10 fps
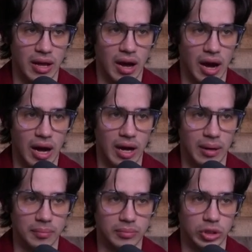
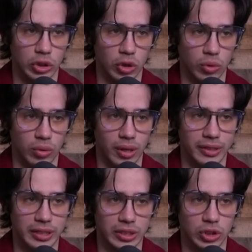
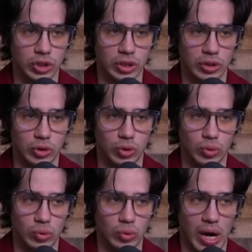addiction
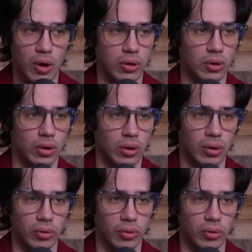to alcohol,